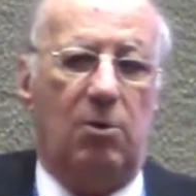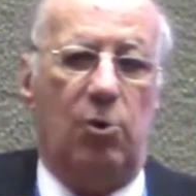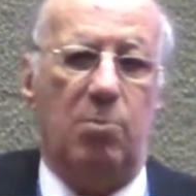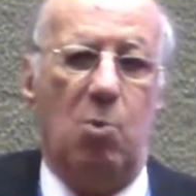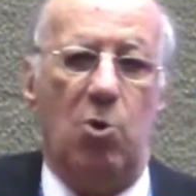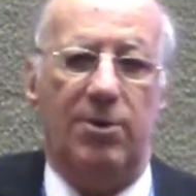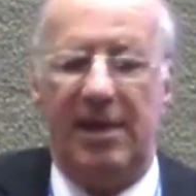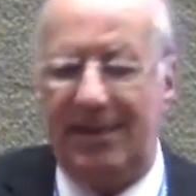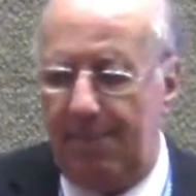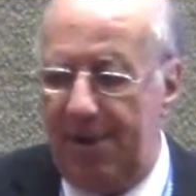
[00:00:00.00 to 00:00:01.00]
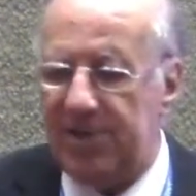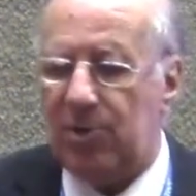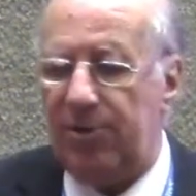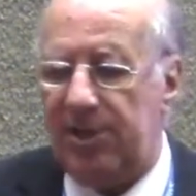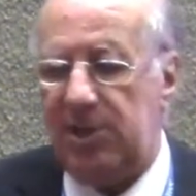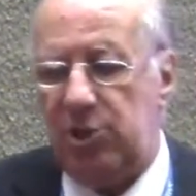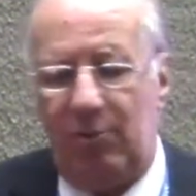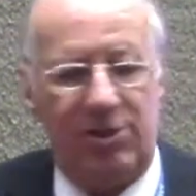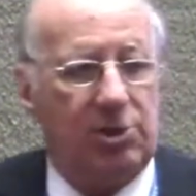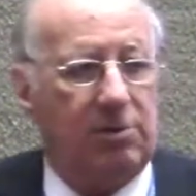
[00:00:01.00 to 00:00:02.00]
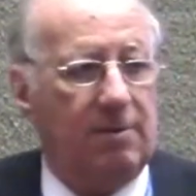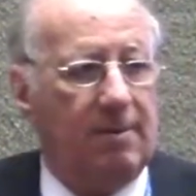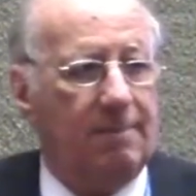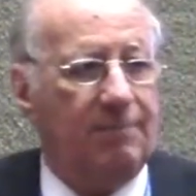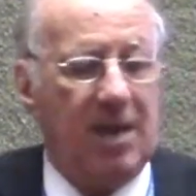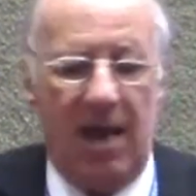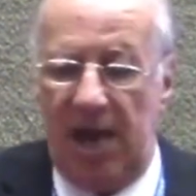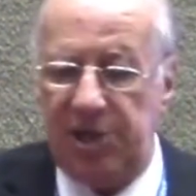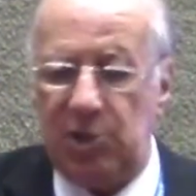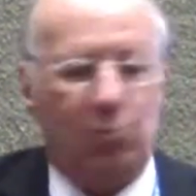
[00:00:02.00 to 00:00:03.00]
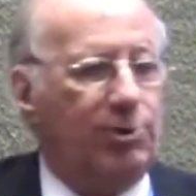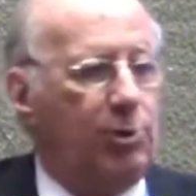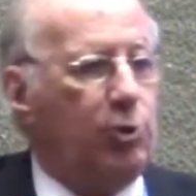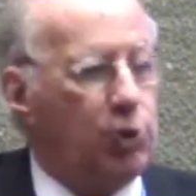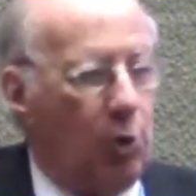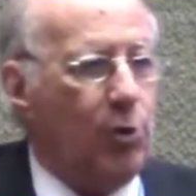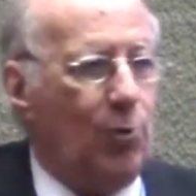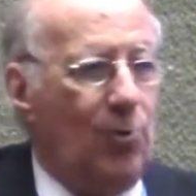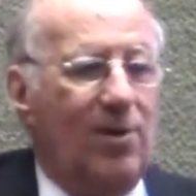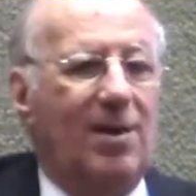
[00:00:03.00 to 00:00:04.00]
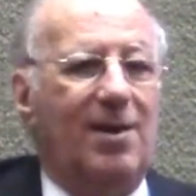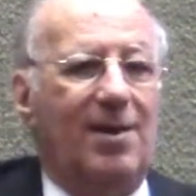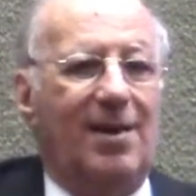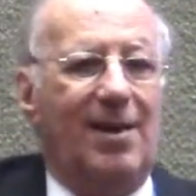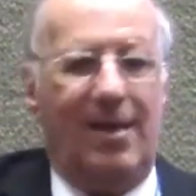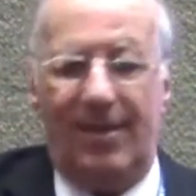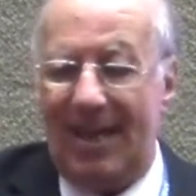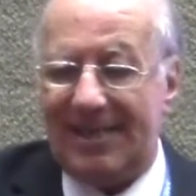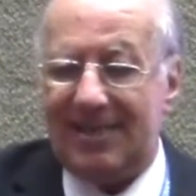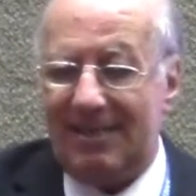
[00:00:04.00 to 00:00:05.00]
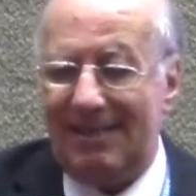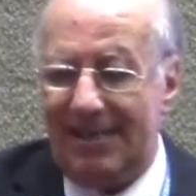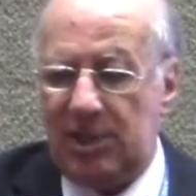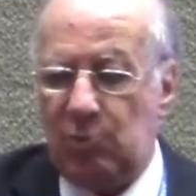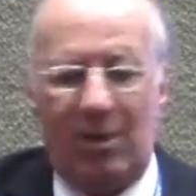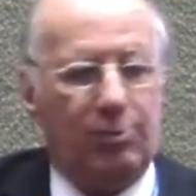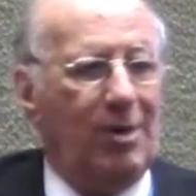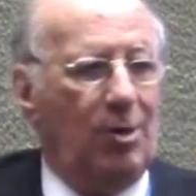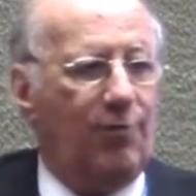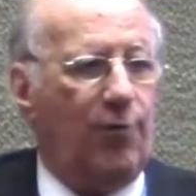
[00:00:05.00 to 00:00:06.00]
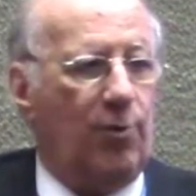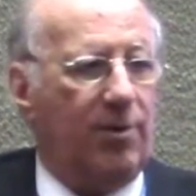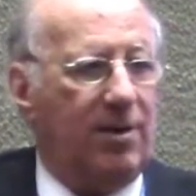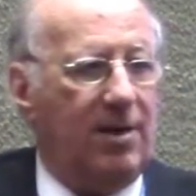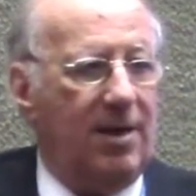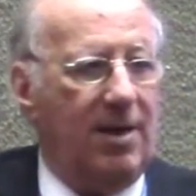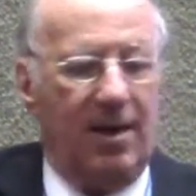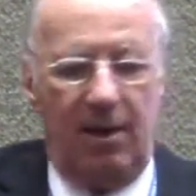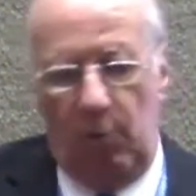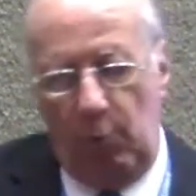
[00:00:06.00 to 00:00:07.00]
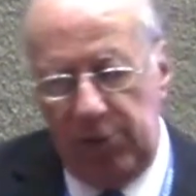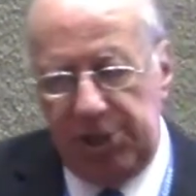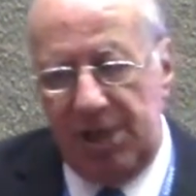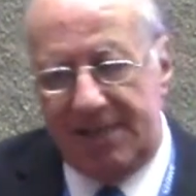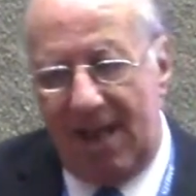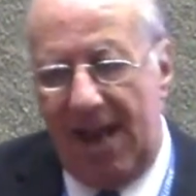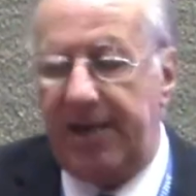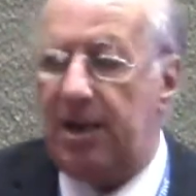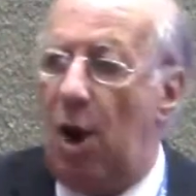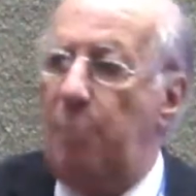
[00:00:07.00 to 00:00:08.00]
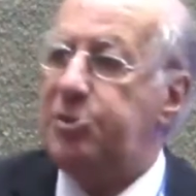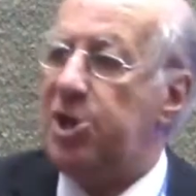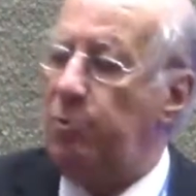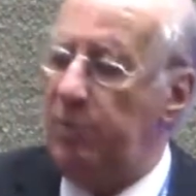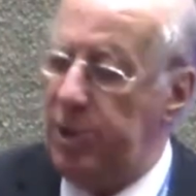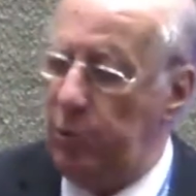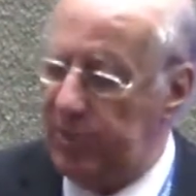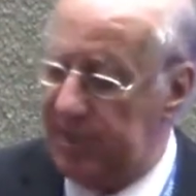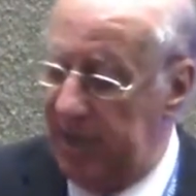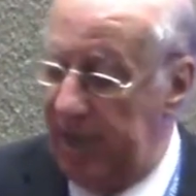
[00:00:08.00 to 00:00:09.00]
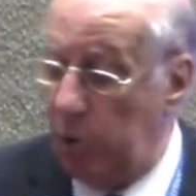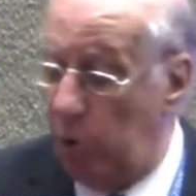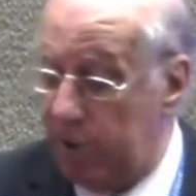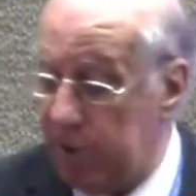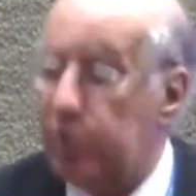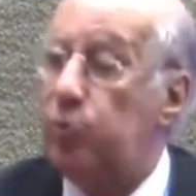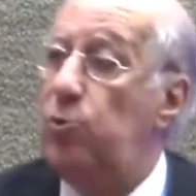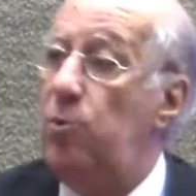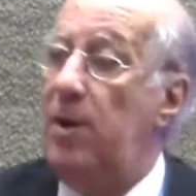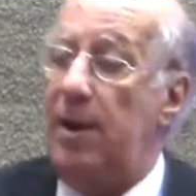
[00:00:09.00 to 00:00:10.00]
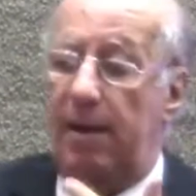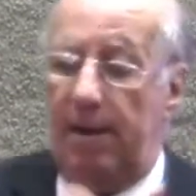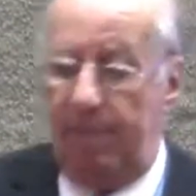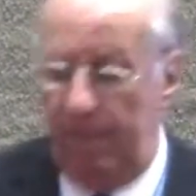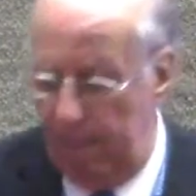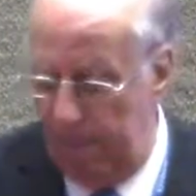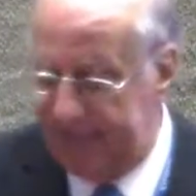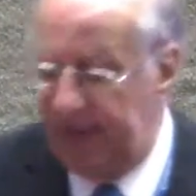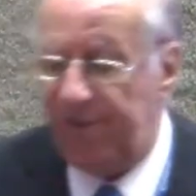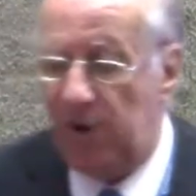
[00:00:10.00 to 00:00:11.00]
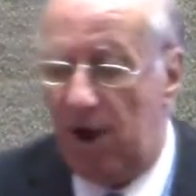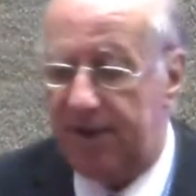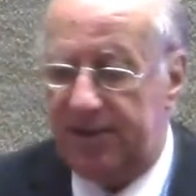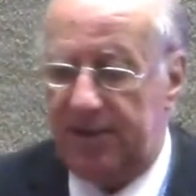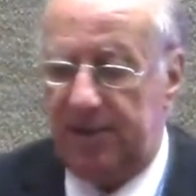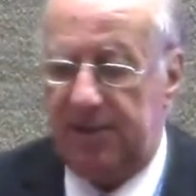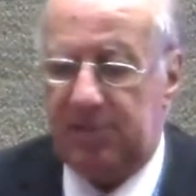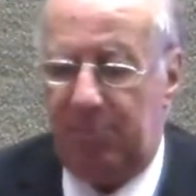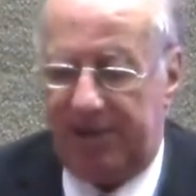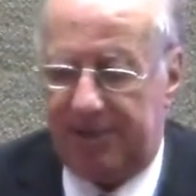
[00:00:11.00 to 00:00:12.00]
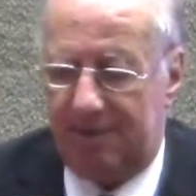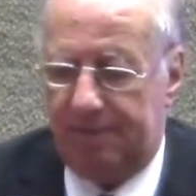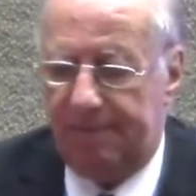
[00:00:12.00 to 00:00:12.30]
or more. It depends on the situation. I just wanted to show you that this is what we look for. Which design option we use in order to safeguard the space.